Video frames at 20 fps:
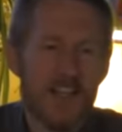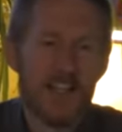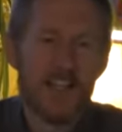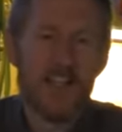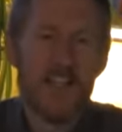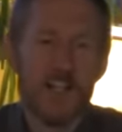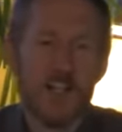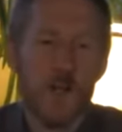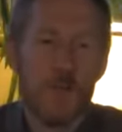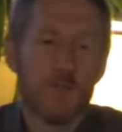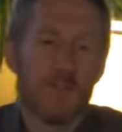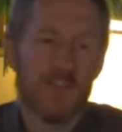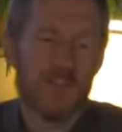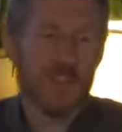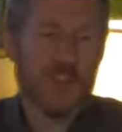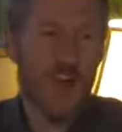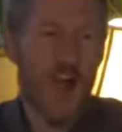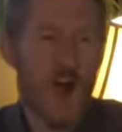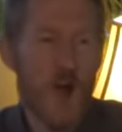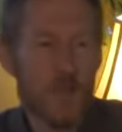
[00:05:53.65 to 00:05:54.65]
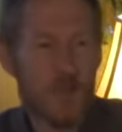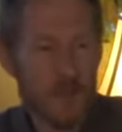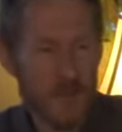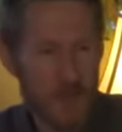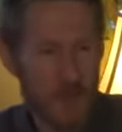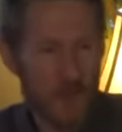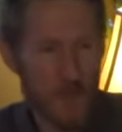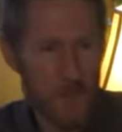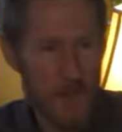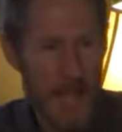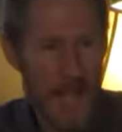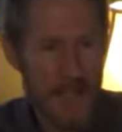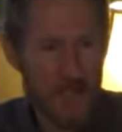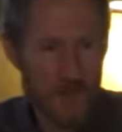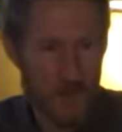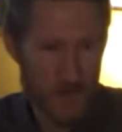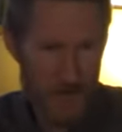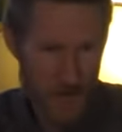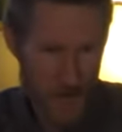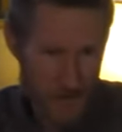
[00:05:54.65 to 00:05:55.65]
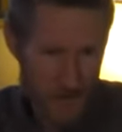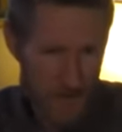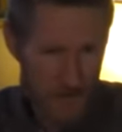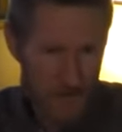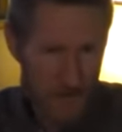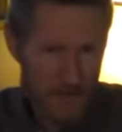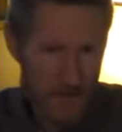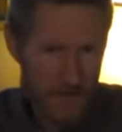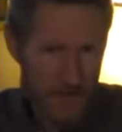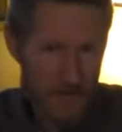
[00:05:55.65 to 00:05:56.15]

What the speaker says: And then here comes this carpenter from Nazareth,